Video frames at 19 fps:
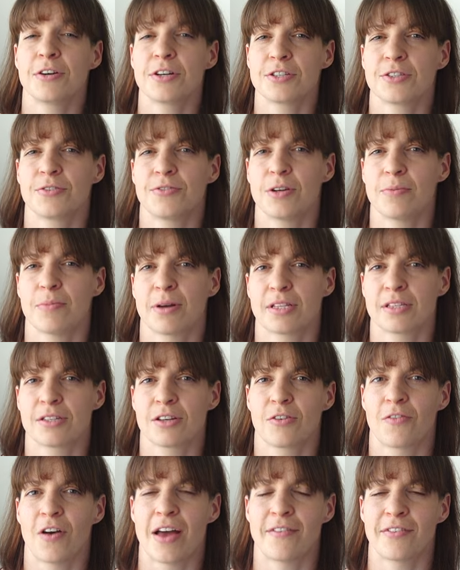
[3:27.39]
The first 3
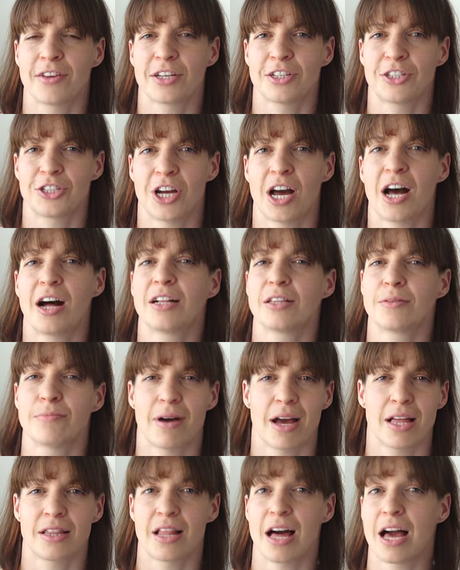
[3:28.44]
months of having a
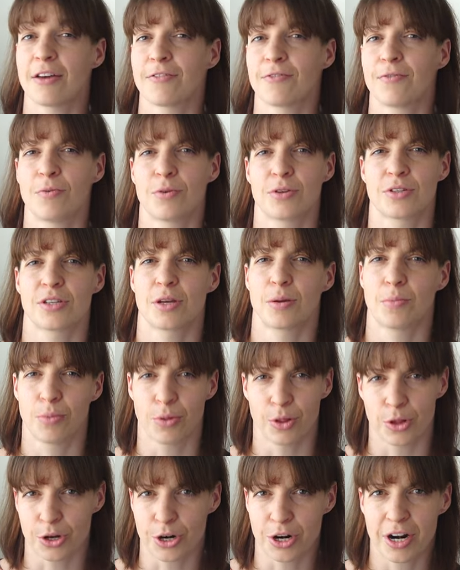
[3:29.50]
child, my life was
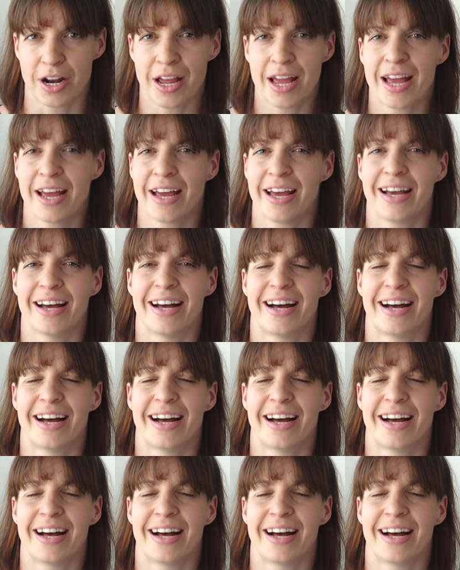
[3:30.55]
a blur.